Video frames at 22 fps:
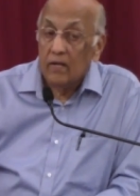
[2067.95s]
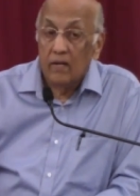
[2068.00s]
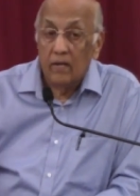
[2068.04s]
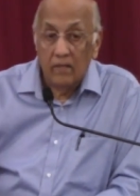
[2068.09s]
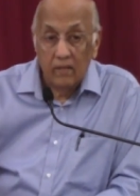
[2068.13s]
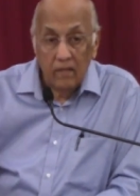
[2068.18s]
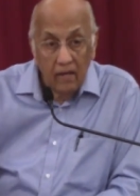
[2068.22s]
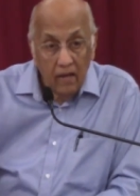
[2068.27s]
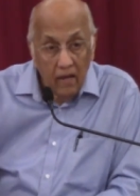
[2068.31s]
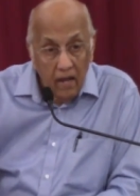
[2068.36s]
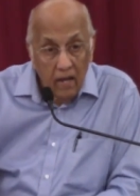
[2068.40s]

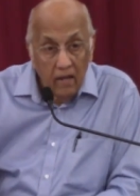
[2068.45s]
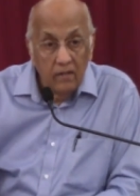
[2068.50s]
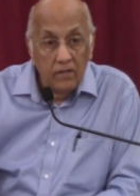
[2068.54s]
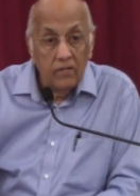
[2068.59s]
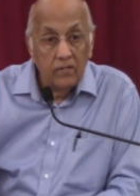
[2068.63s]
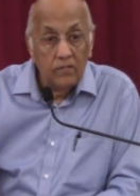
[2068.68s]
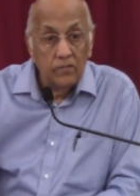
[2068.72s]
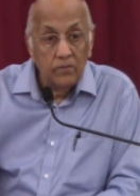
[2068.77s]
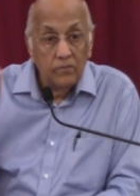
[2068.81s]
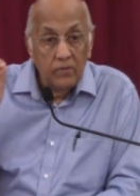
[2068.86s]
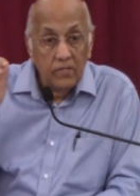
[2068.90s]
and the
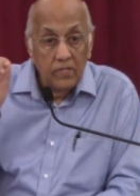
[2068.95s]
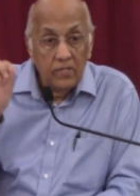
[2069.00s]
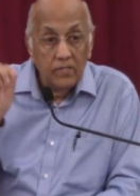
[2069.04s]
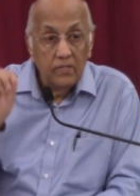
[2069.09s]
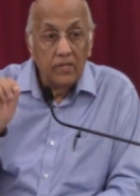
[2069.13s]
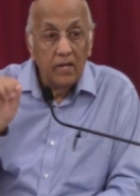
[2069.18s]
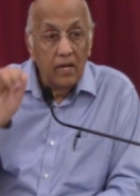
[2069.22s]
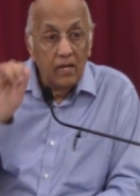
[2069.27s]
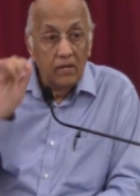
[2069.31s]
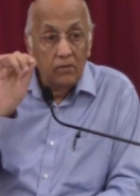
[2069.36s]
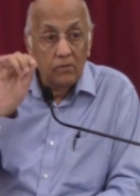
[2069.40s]
elders will
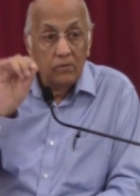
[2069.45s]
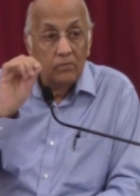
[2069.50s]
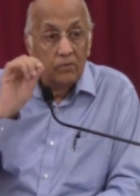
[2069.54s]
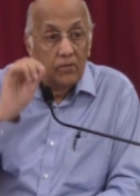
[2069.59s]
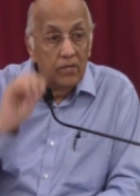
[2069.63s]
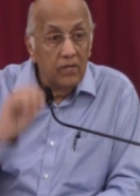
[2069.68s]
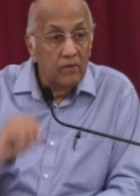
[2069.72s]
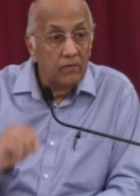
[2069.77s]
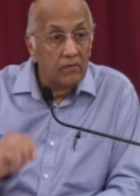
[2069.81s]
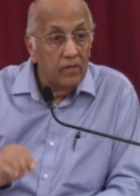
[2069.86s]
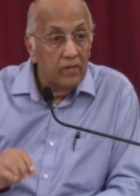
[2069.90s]
decide whom to
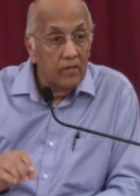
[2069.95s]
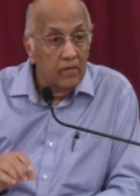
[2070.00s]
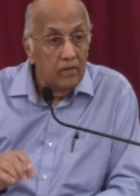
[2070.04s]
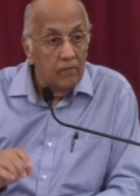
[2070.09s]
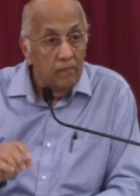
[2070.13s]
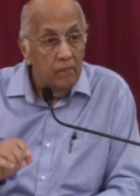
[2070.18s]
give it.